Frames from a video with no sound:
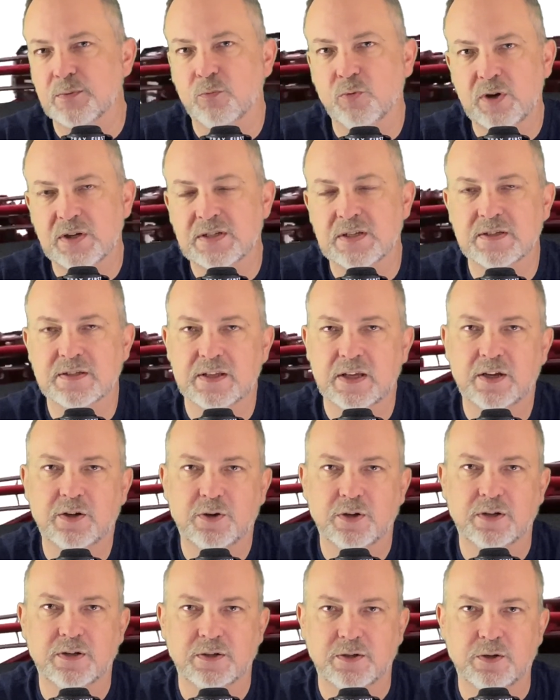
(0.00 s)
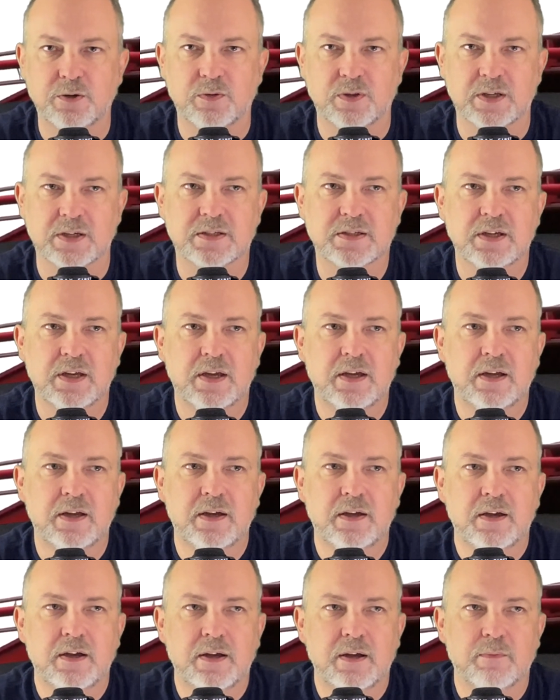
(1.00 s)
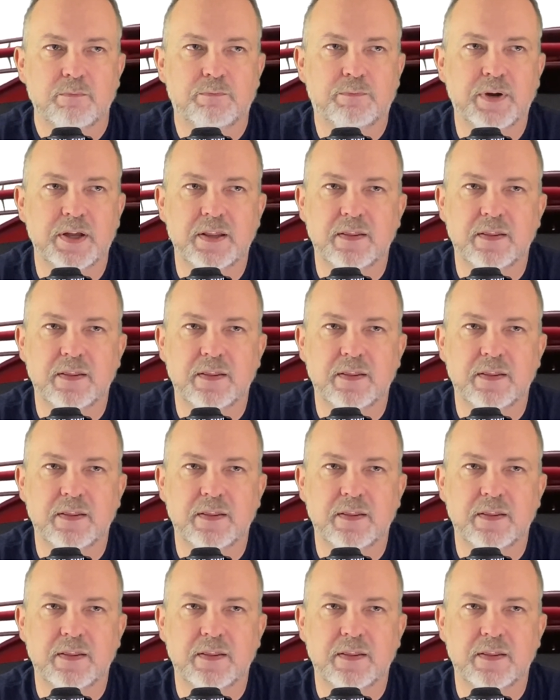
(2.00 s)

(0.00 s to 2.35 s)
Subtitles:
reasons they couldn't do this. But